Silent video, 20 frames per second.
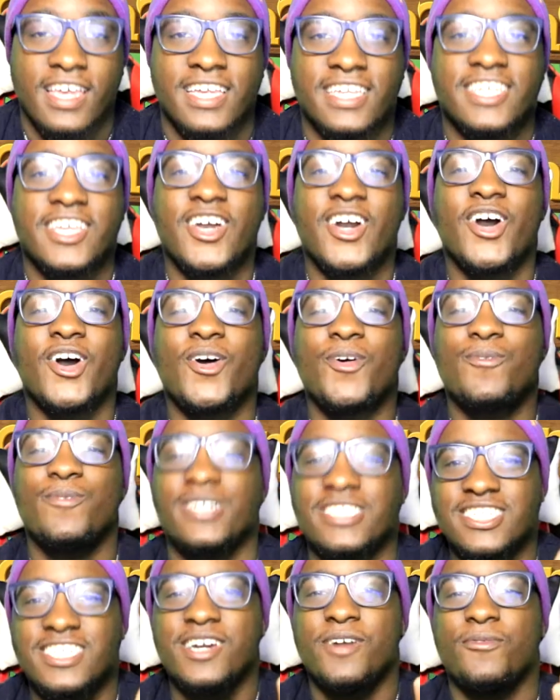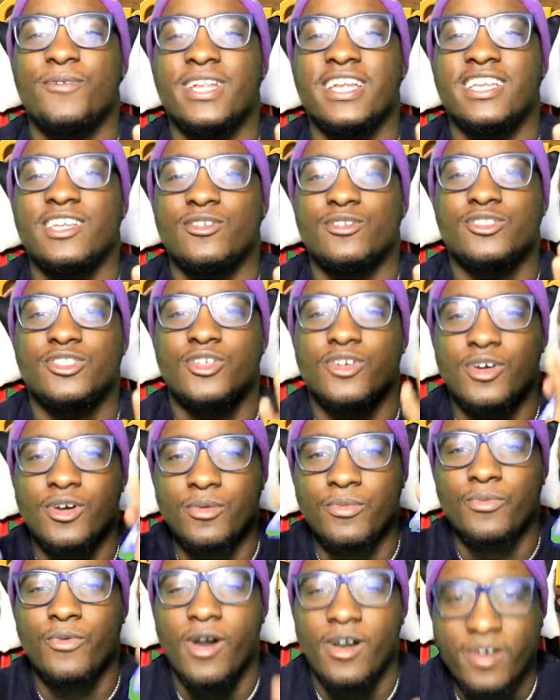Yo, what's good with the
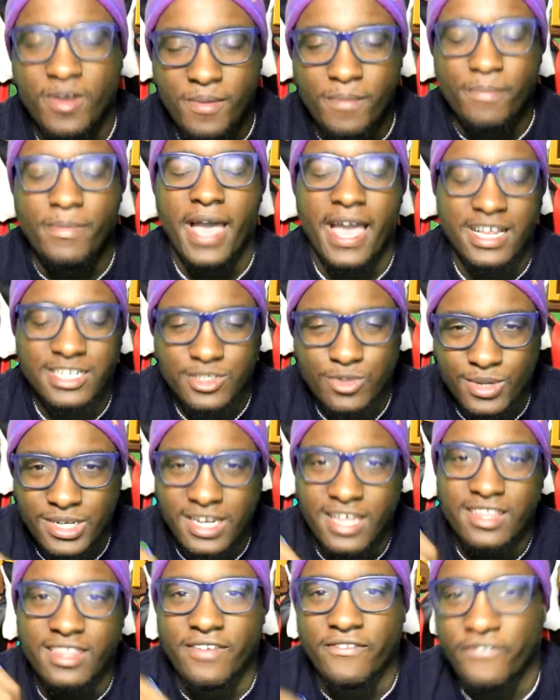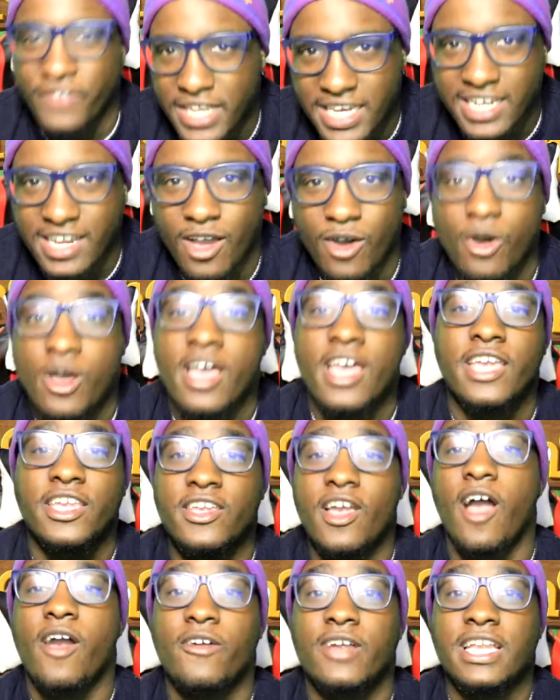YouTube? Welcome back to another video.
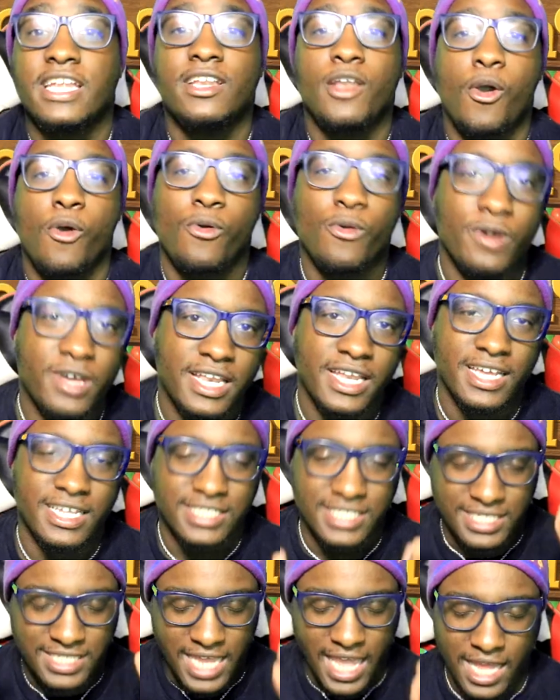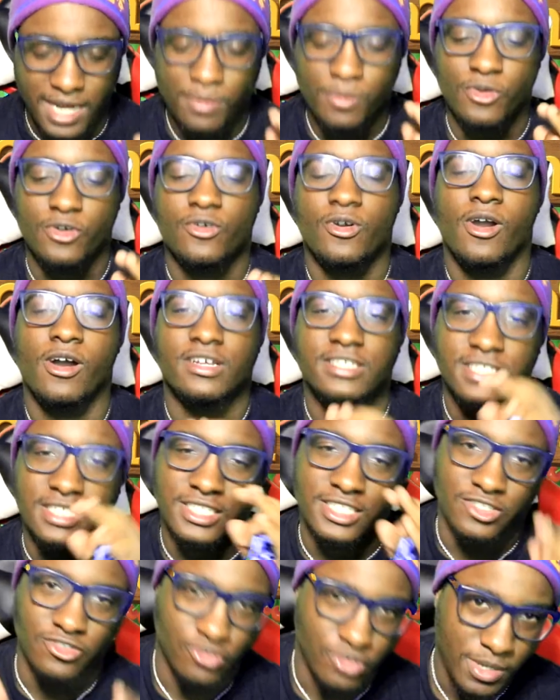You already know who it is. It's Animal
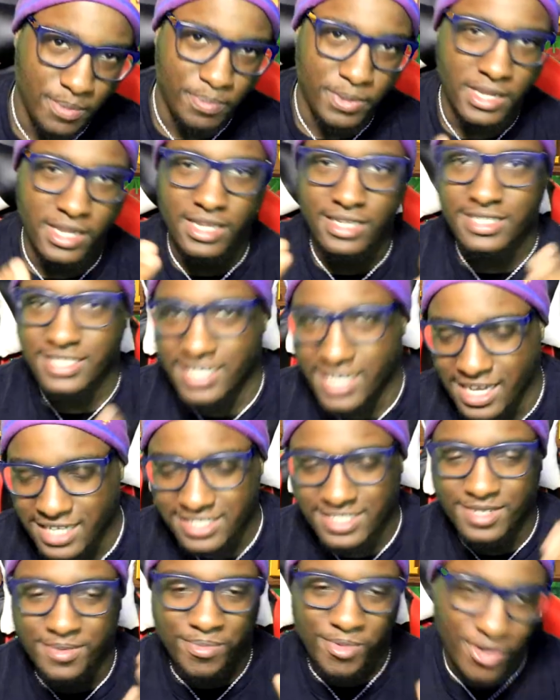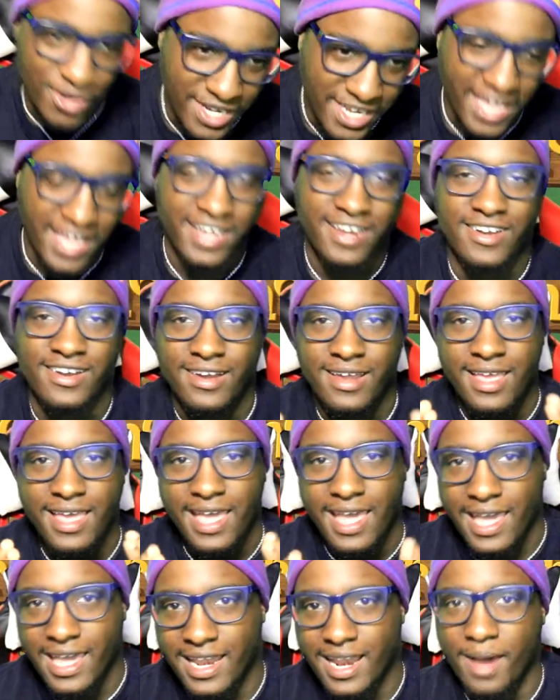Crossing's drippiest custom creator,
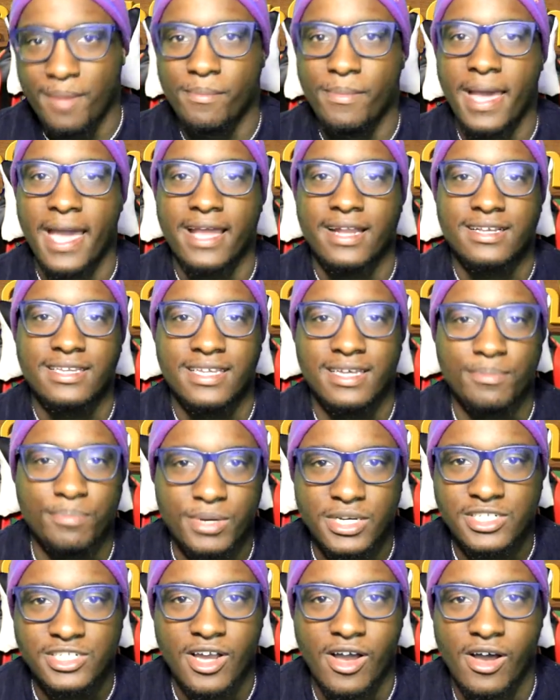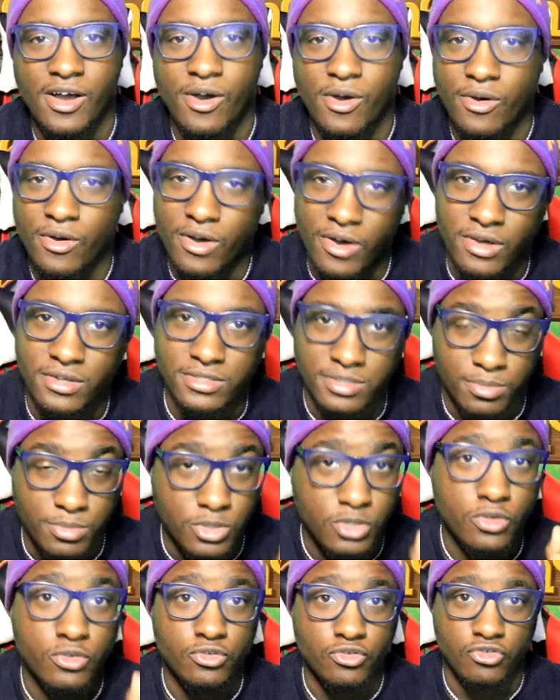and I'm back to put y'all on some
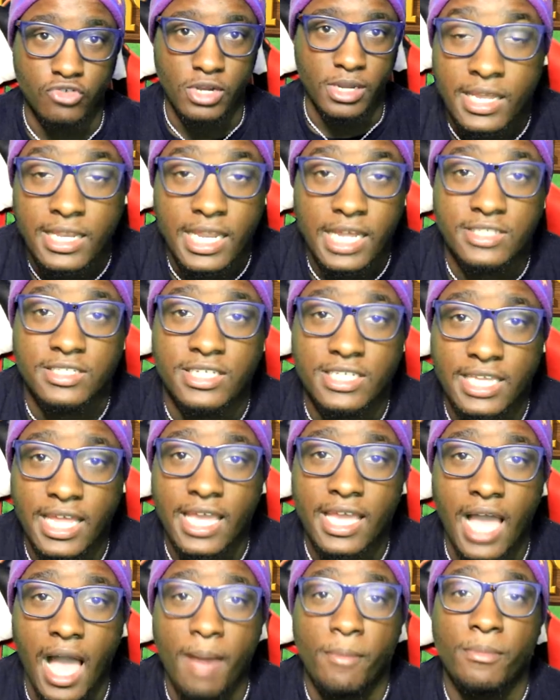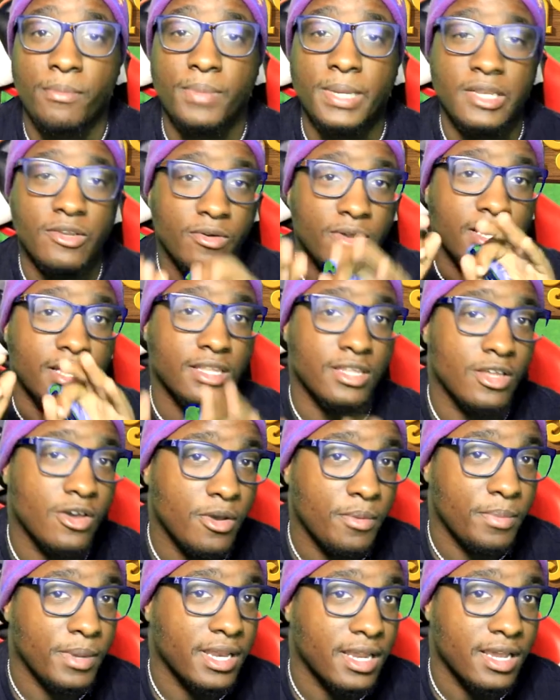new drip. Now today I'm gonna be doing a
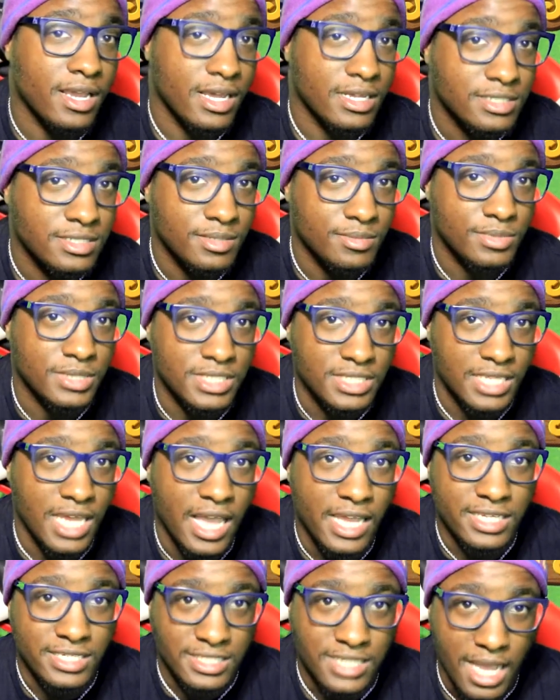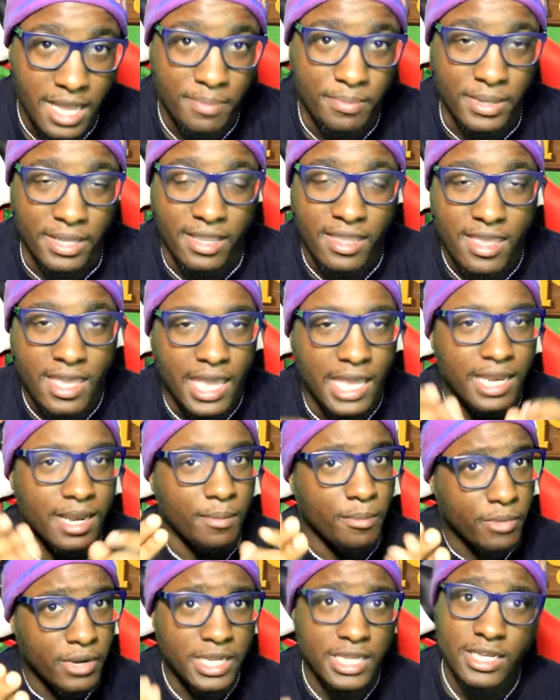little bit of custom design shopping, and
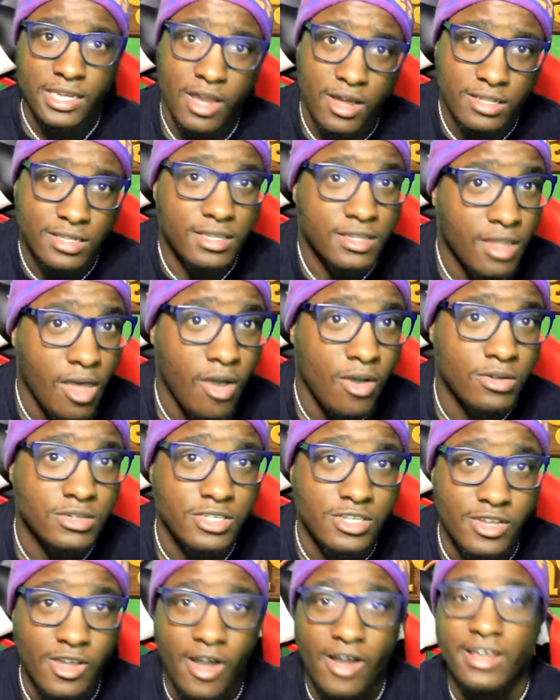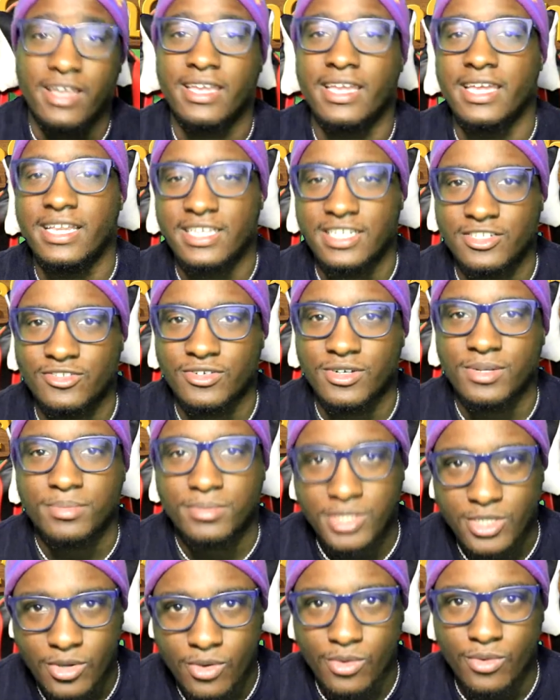I'm bringing y'all along so y'all can get the drip
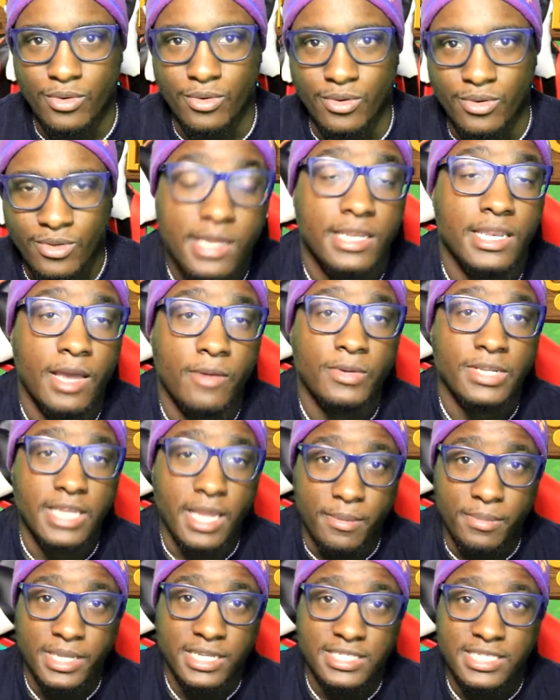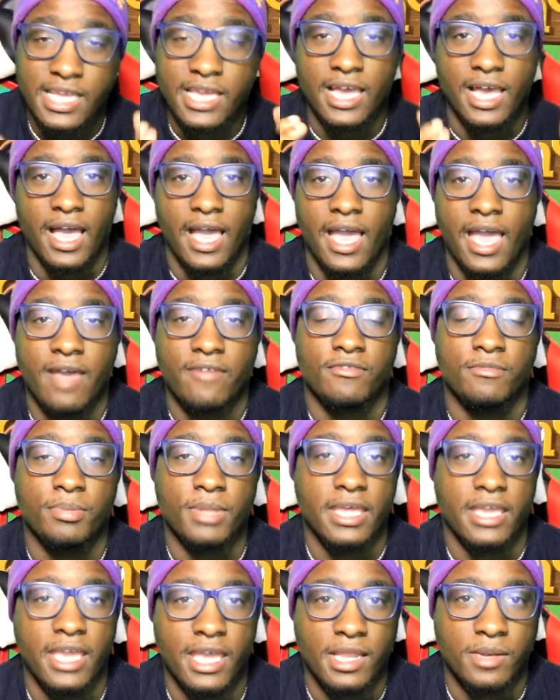too. Now with that being said, I haven't
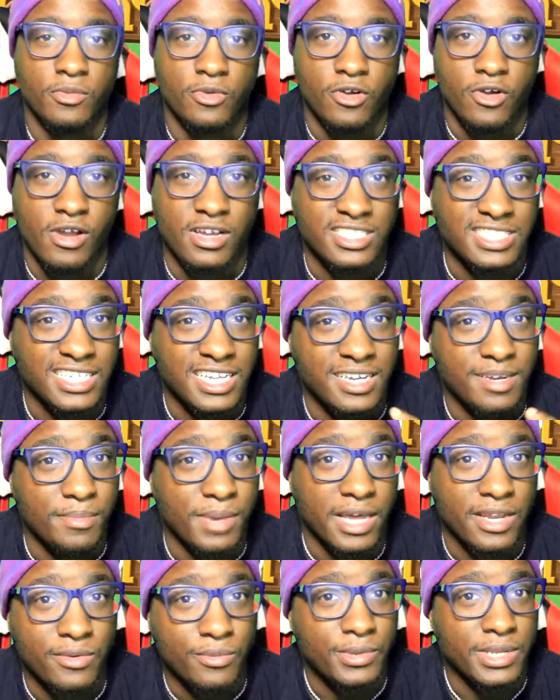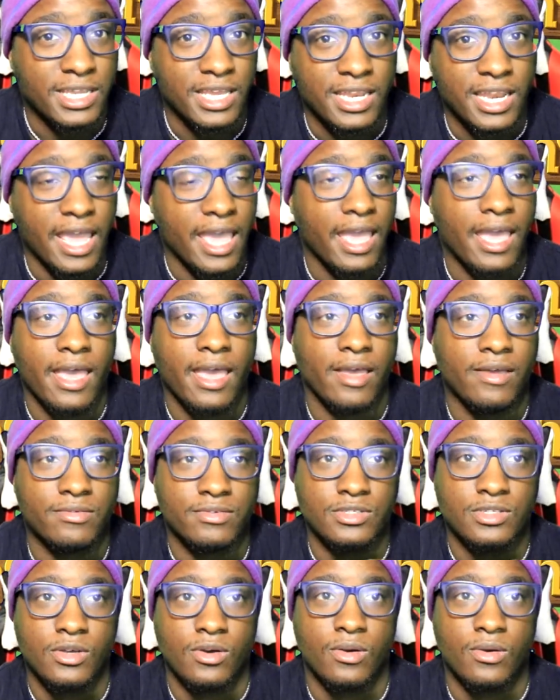played Animal Crossing in about a week and a half,
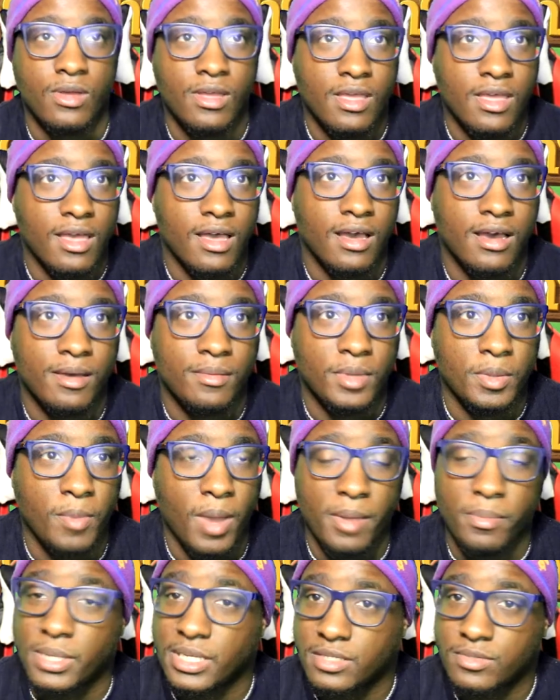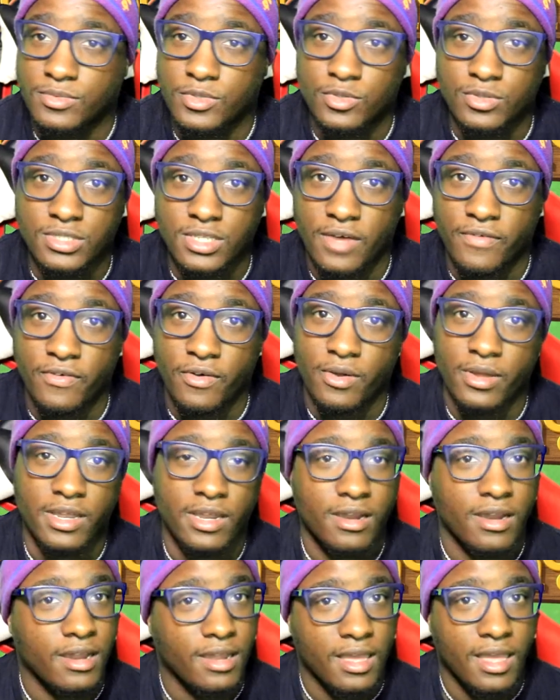so it might be some new stuff on
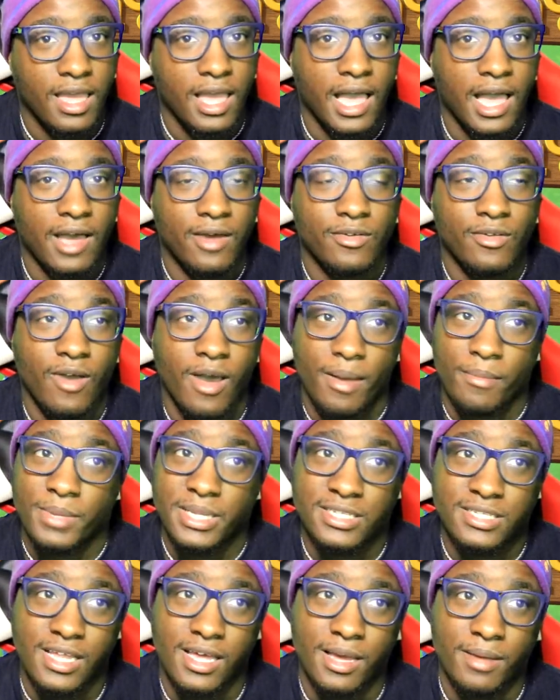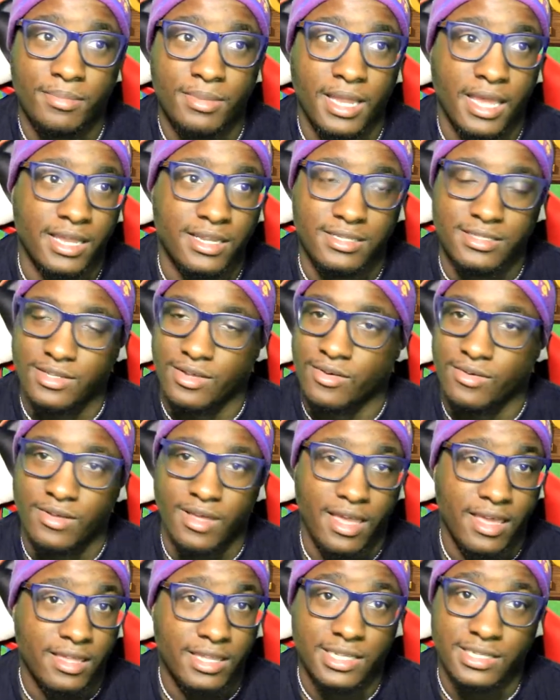here. I don't know, I missed the update, so
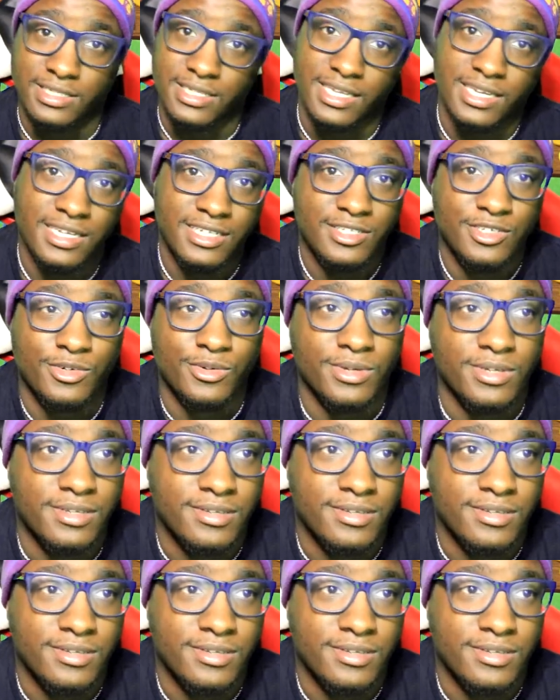let's get into it.